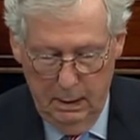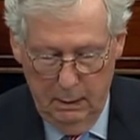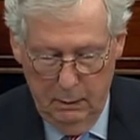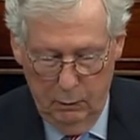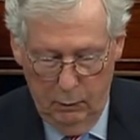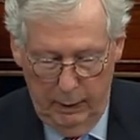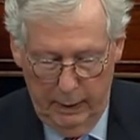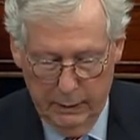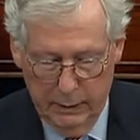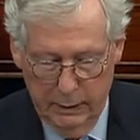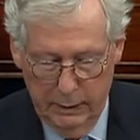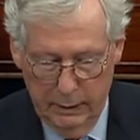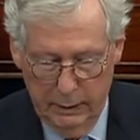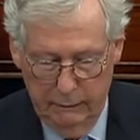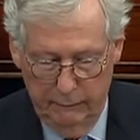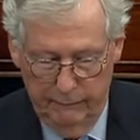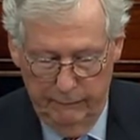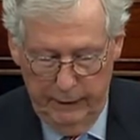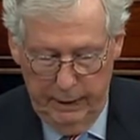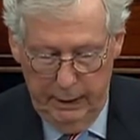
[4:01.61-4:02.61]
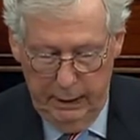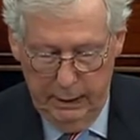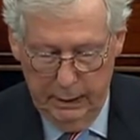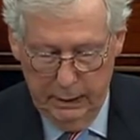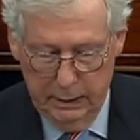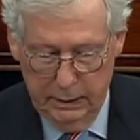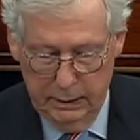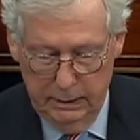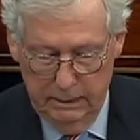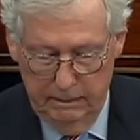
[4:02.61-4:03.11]
Residents of
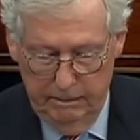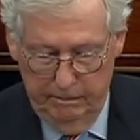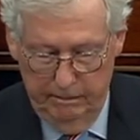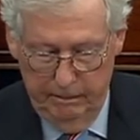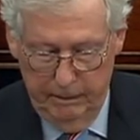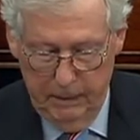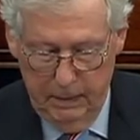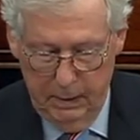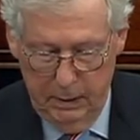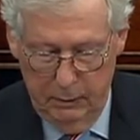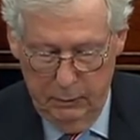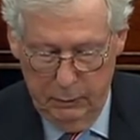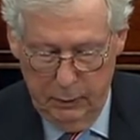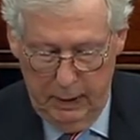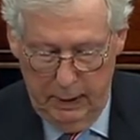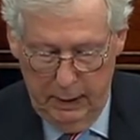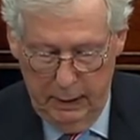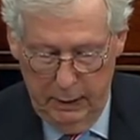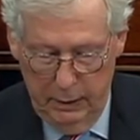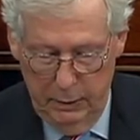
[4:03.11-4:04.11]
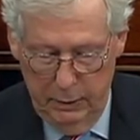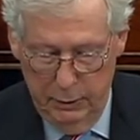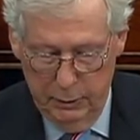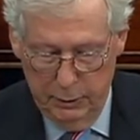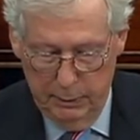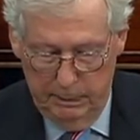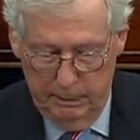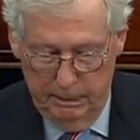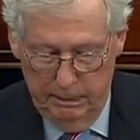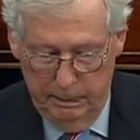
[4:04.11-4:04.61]
Phoenix, who try to
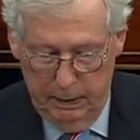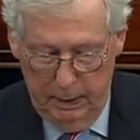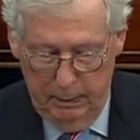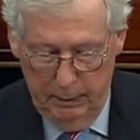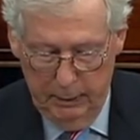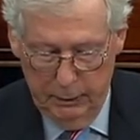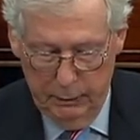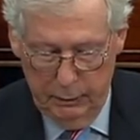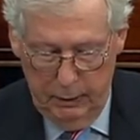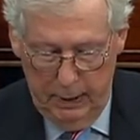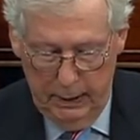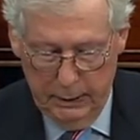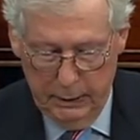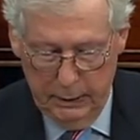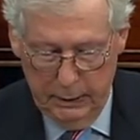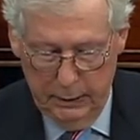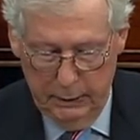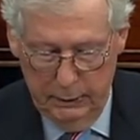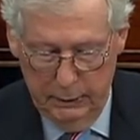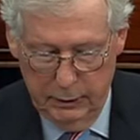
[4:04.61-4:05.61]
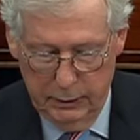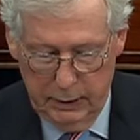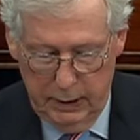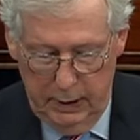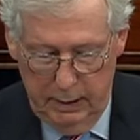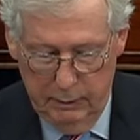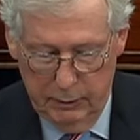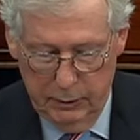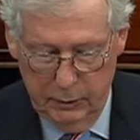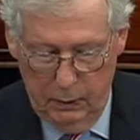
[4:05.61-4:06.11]
use public transit to
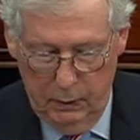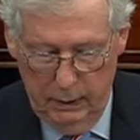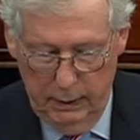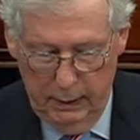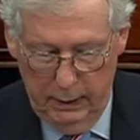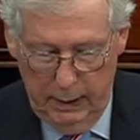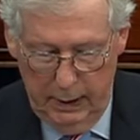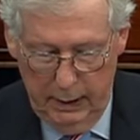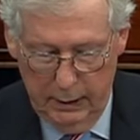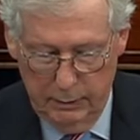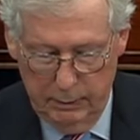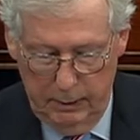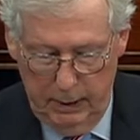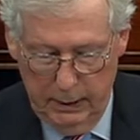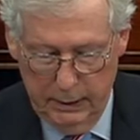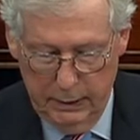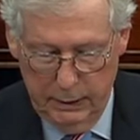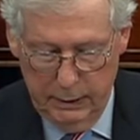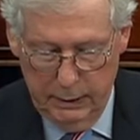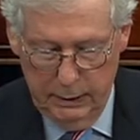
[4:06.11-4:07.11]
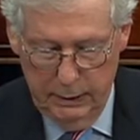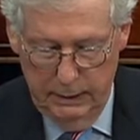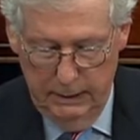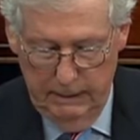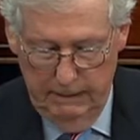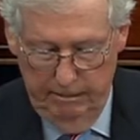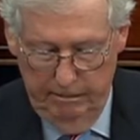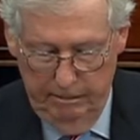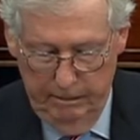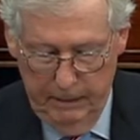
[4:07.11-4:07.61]
escape soaring gas prices,
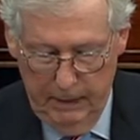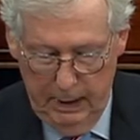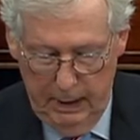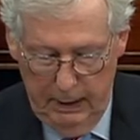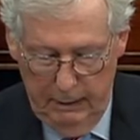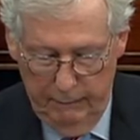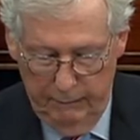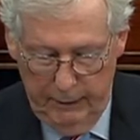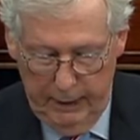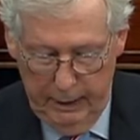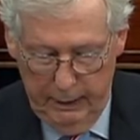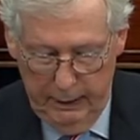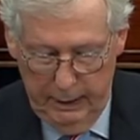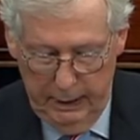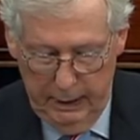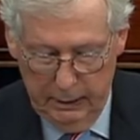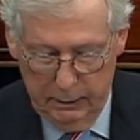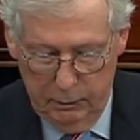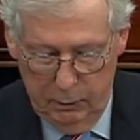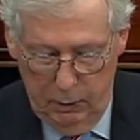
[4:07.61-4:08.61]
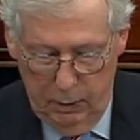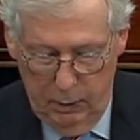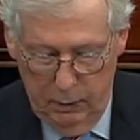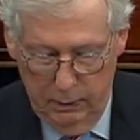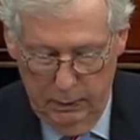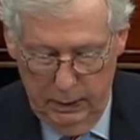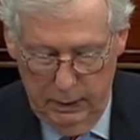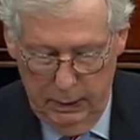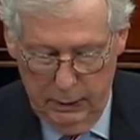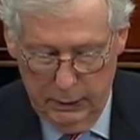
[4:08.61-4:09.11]
have found out,
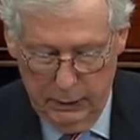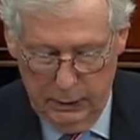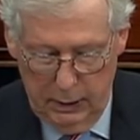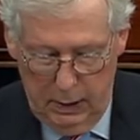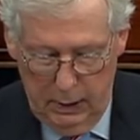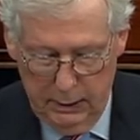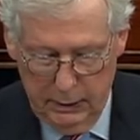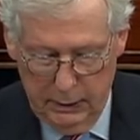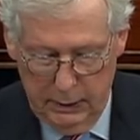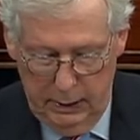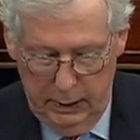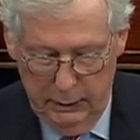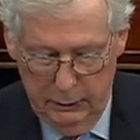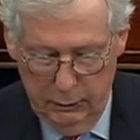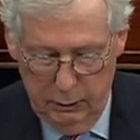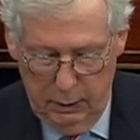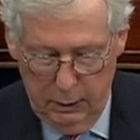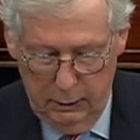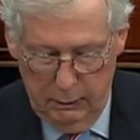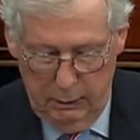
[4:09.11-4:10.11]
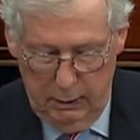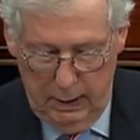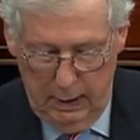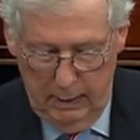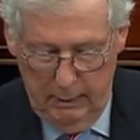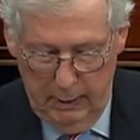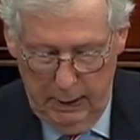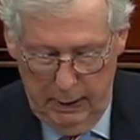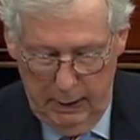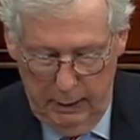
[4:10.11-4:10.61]
quote, assaults and drug
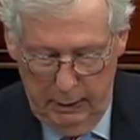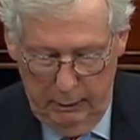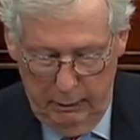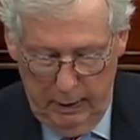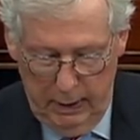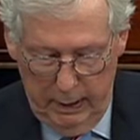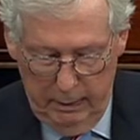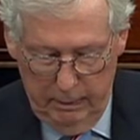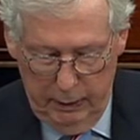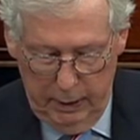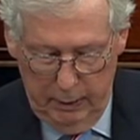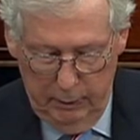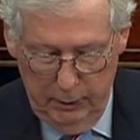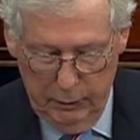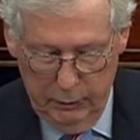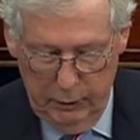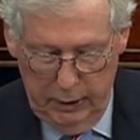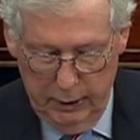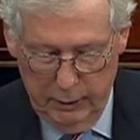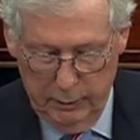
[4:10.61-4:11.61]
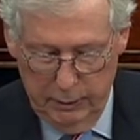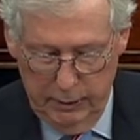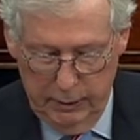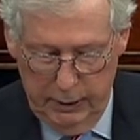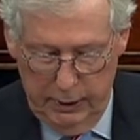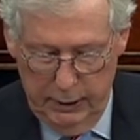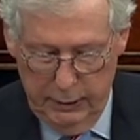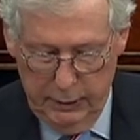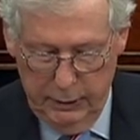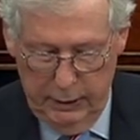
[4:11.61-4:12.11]
crime in and around public
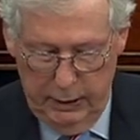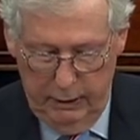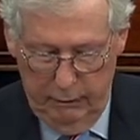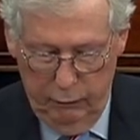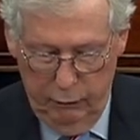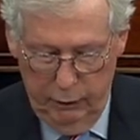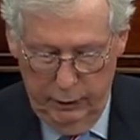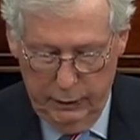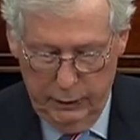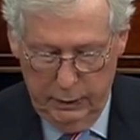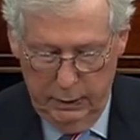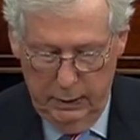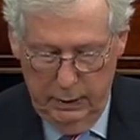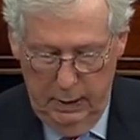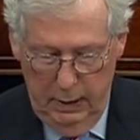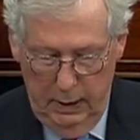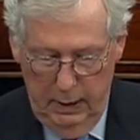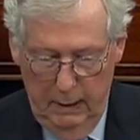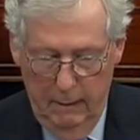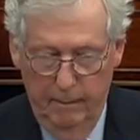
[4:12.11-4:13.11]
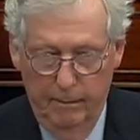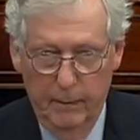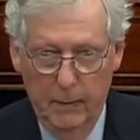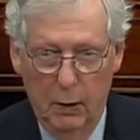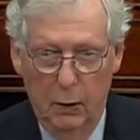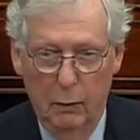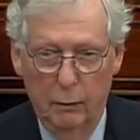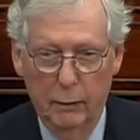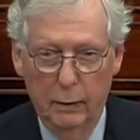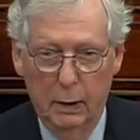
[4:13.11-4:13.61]
transportation have risen
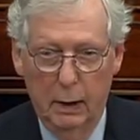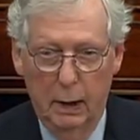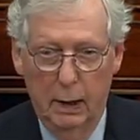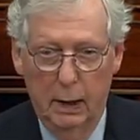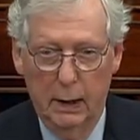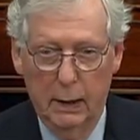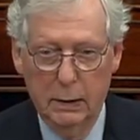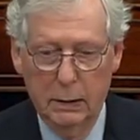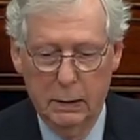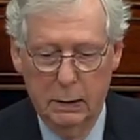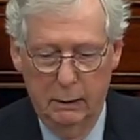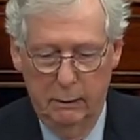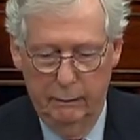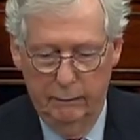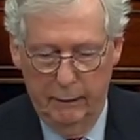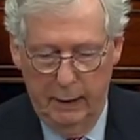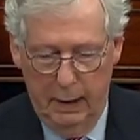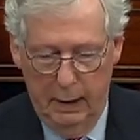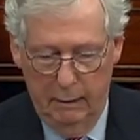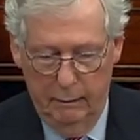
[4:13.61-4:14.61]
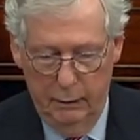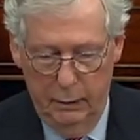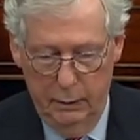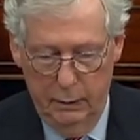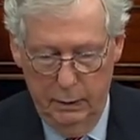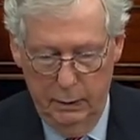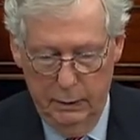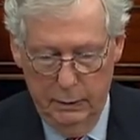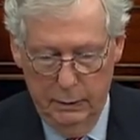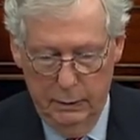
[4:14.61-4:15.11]
over the last 5
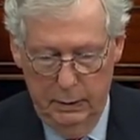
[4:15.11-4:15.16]
years.